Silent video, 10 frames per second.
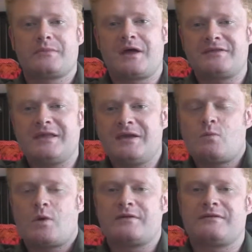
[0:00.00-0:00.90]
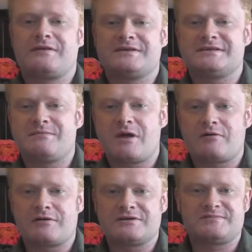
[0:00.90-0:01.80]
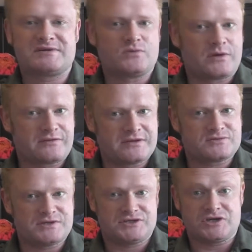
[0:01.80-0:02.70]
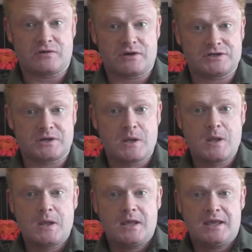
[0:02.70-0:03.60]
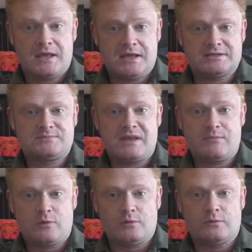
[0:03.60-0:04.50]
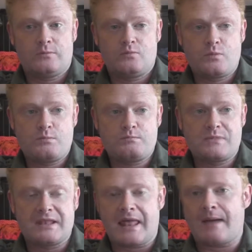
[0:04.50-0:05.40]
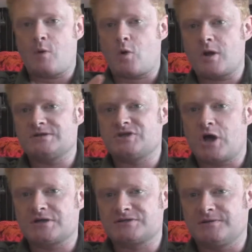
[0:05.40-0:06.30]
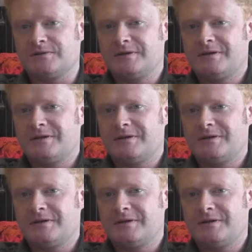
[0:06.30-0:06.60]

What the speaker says: I think one of the things in America, and especially one of the things with this generation, is people glamorize the hustle.